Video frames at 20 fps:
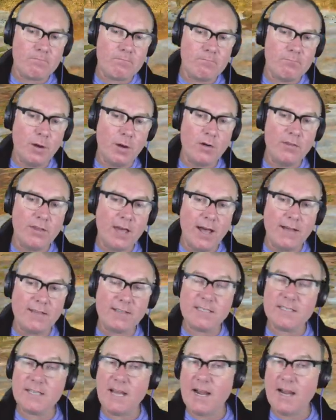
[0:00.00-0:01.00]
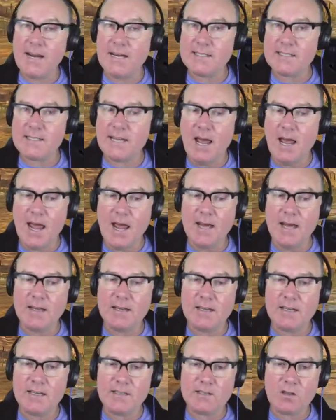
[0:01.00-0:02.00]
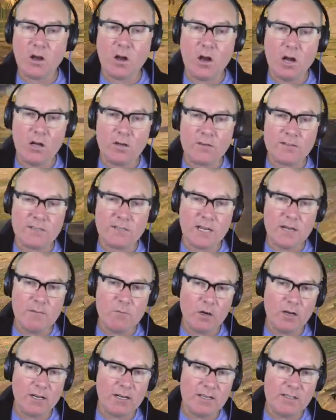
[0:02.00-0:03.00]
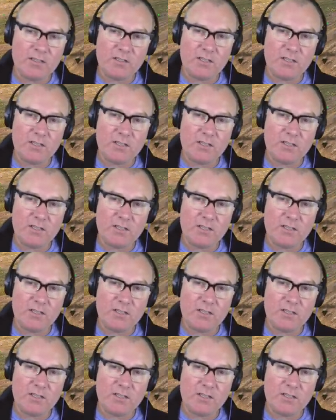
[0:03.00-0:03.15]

both has the tanks and is high on teamwork. And it's